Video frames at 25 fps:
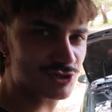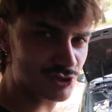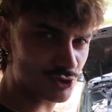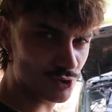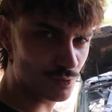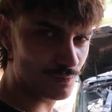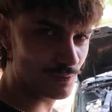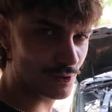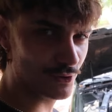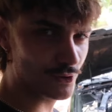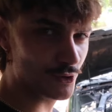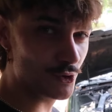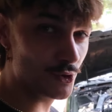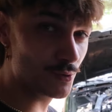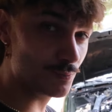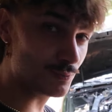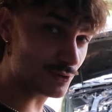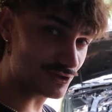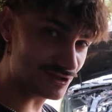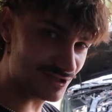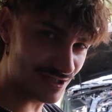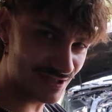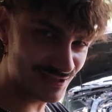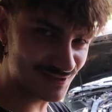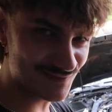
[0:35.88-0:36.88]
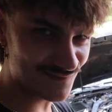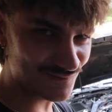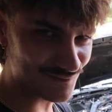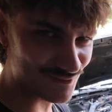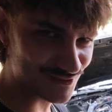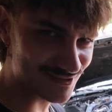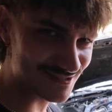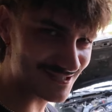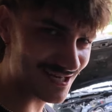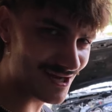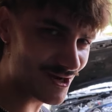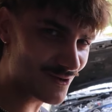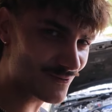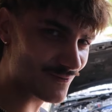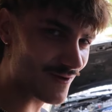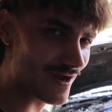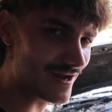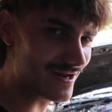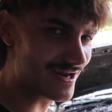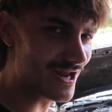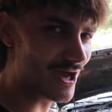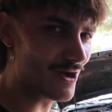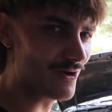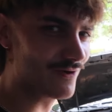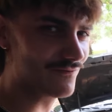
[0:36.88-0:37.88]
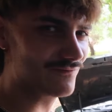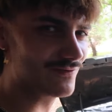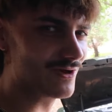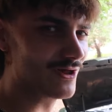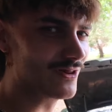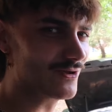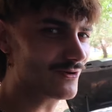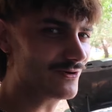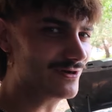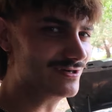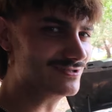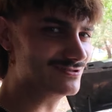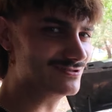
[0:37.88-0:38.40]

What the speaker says: Super Coupe, which is for sale right now if y'all are